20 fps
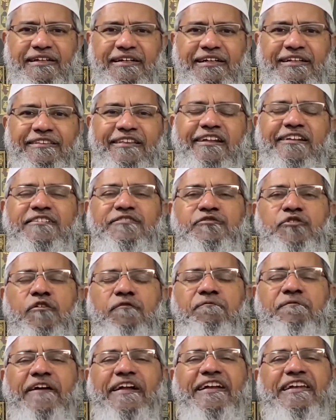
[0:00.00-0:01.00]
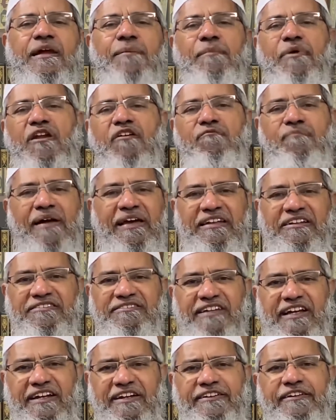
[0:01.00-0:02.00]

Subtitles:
there is no fixed number of minor signs.